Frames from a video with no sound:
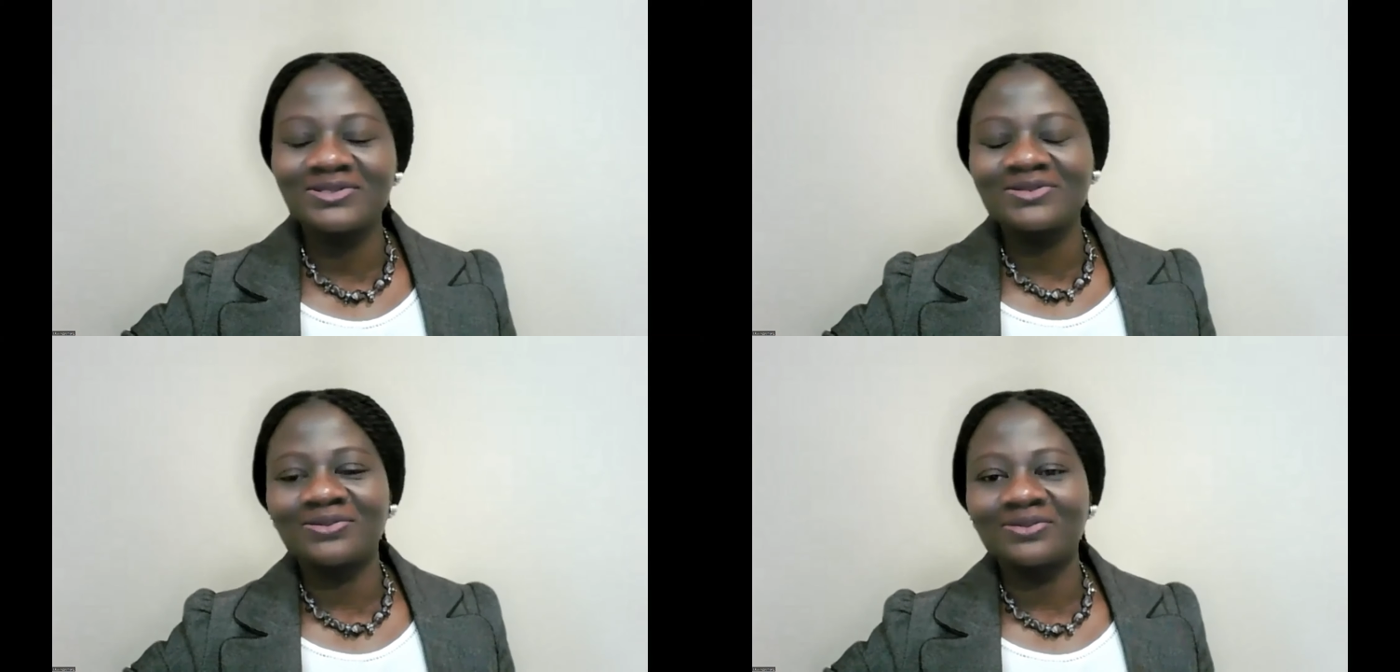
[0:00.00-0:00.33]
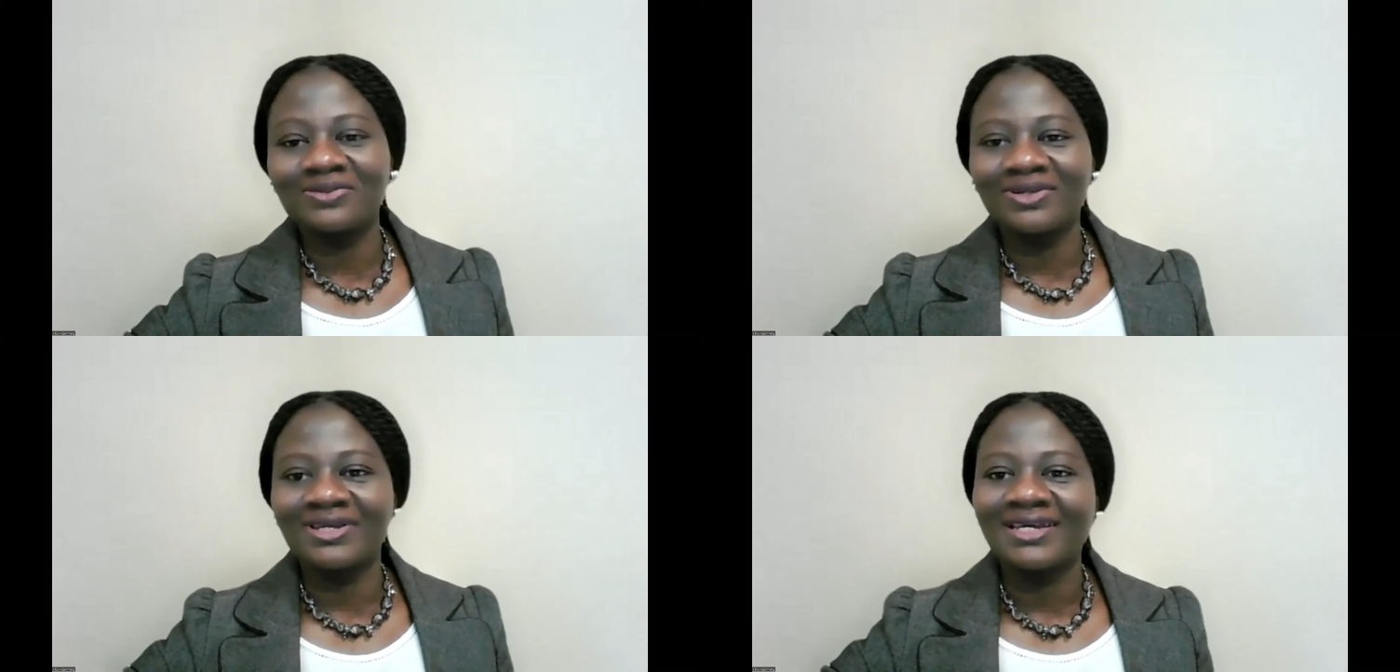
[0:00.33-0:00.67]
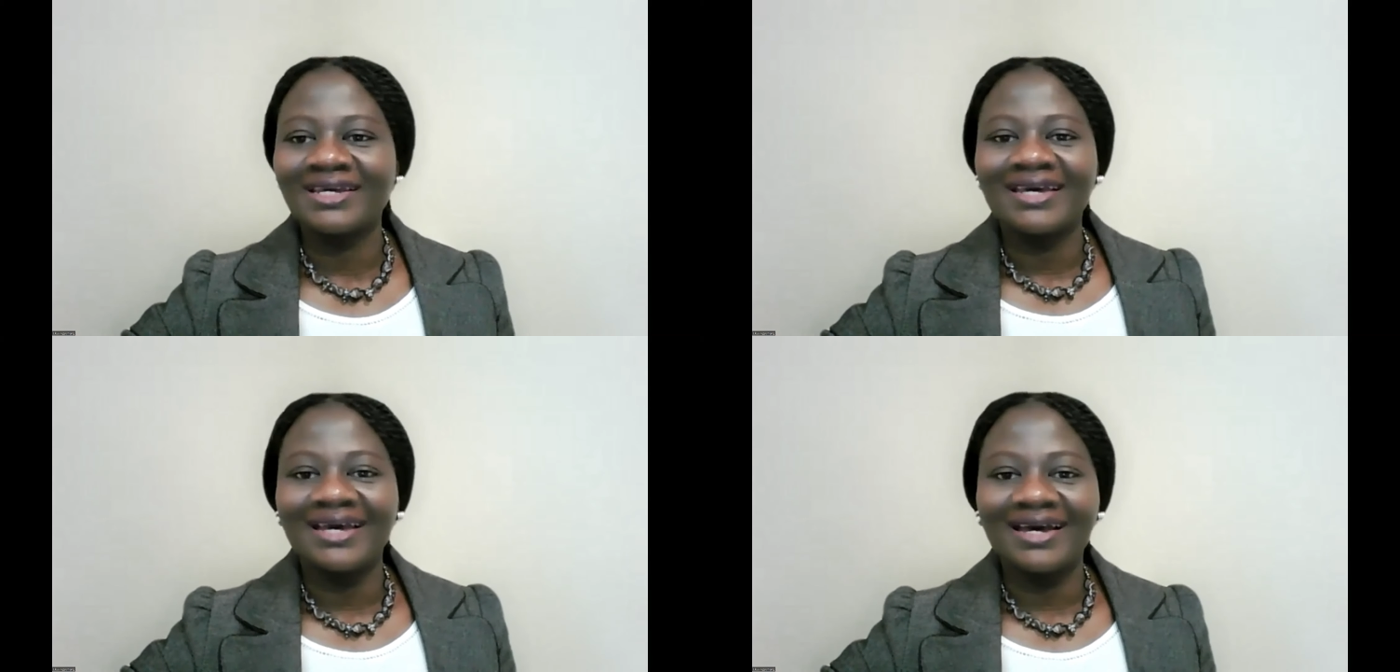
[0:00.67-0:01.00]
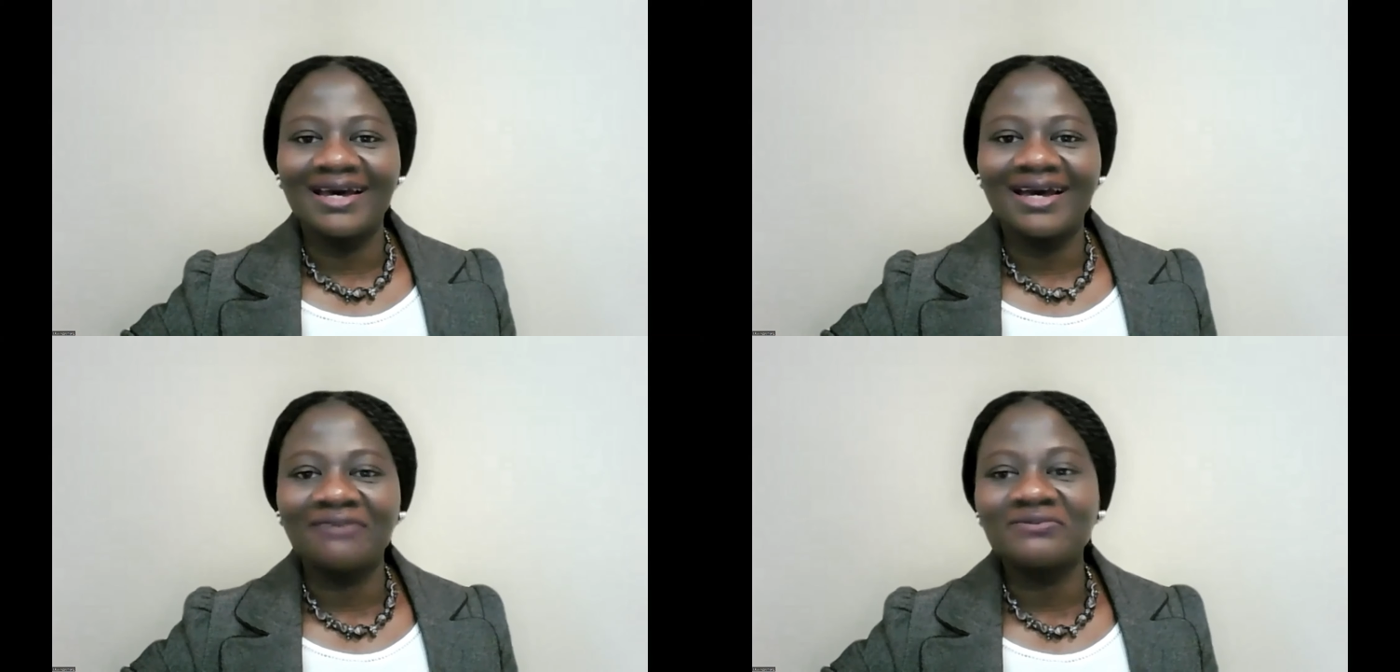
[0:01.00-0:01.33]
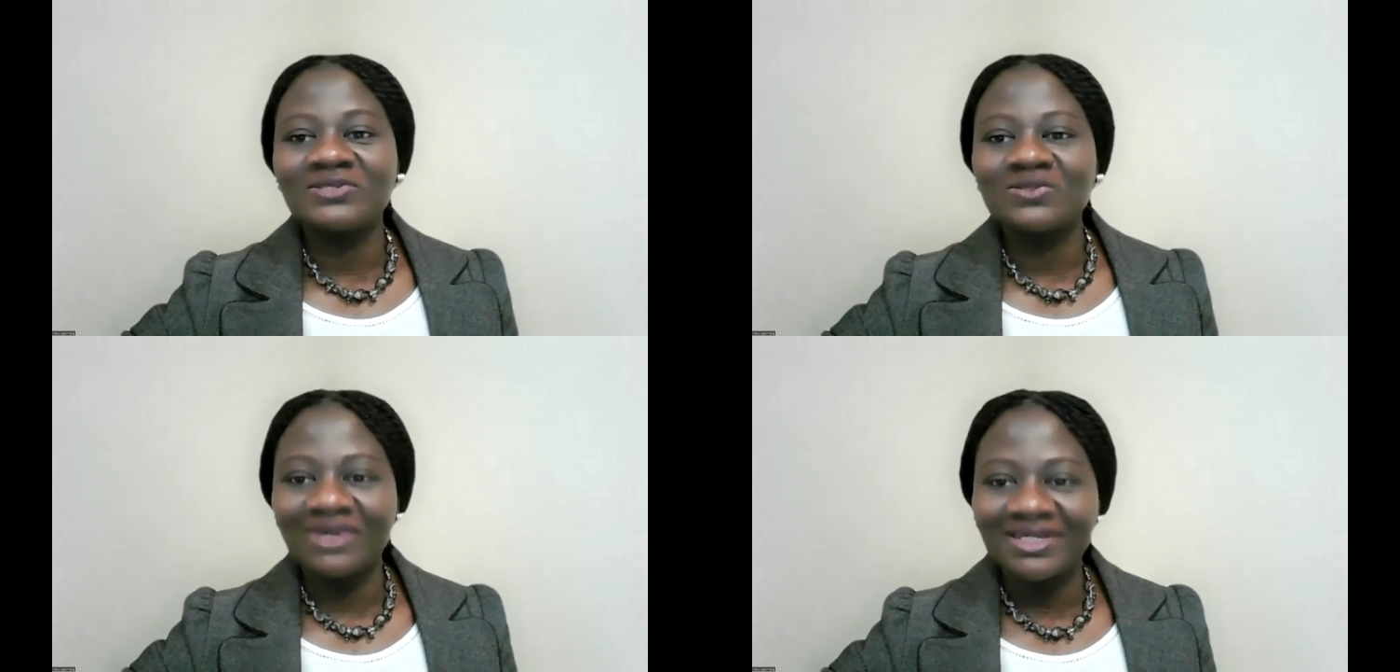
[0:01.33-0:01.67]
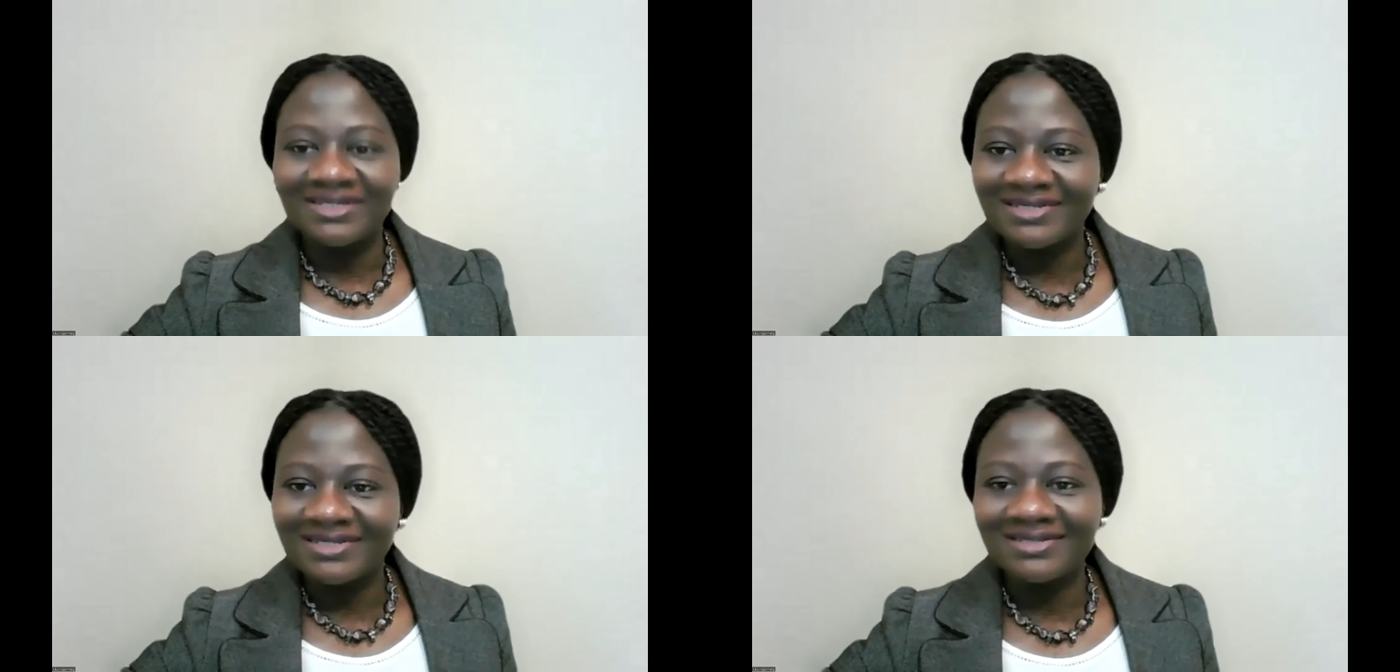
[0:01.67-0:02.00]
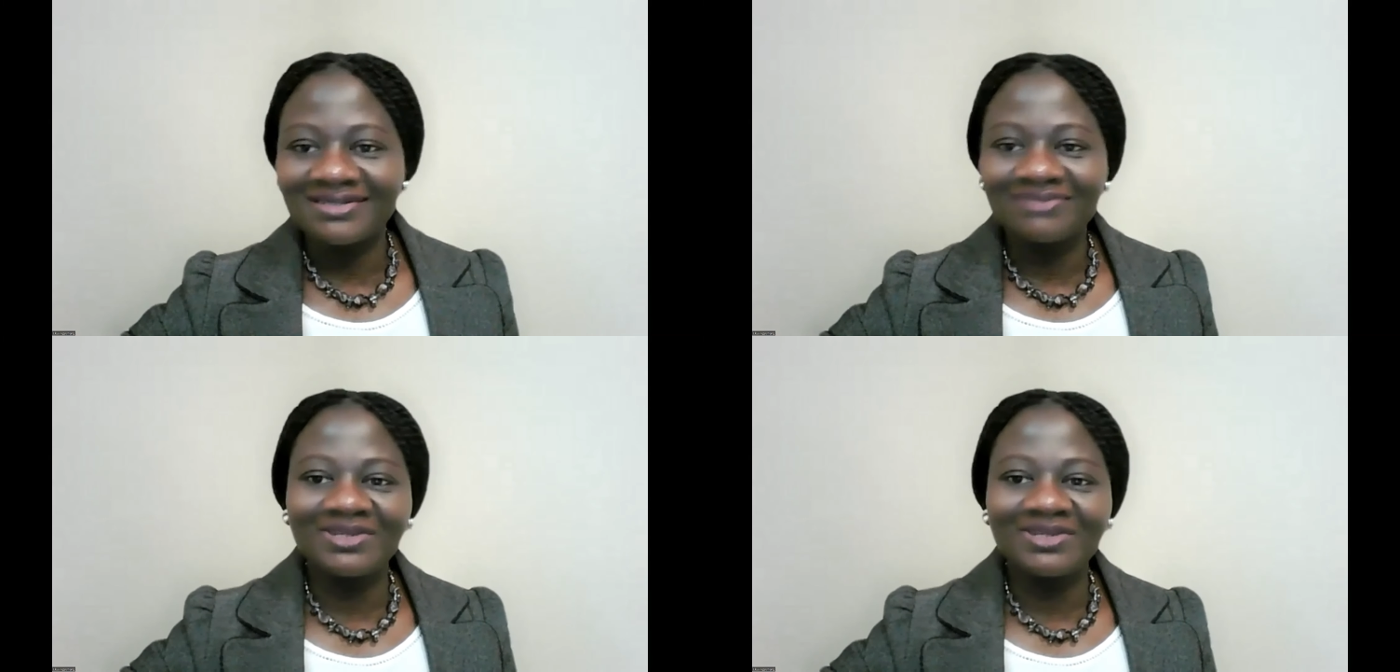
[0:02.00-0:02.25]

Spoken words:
to have twins?